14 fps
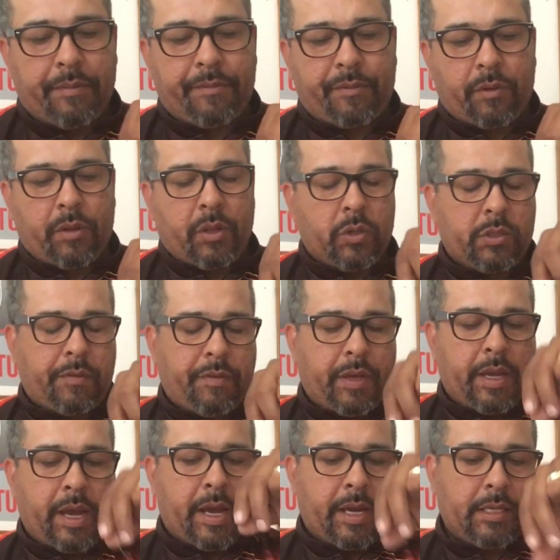For those of you
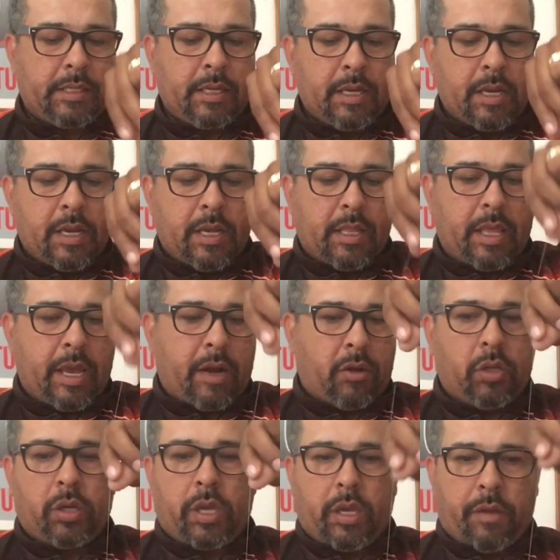guys that are
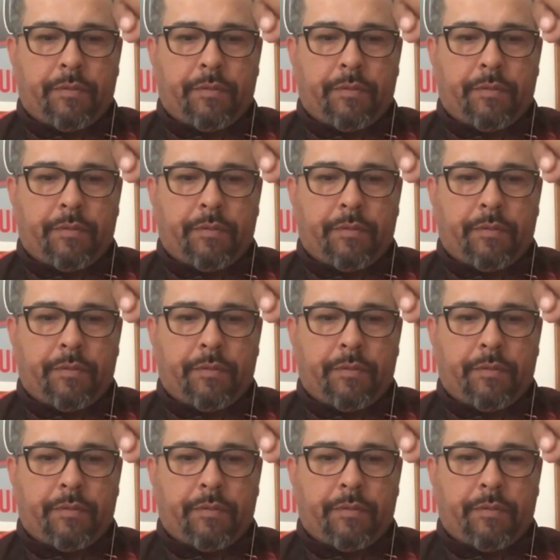looking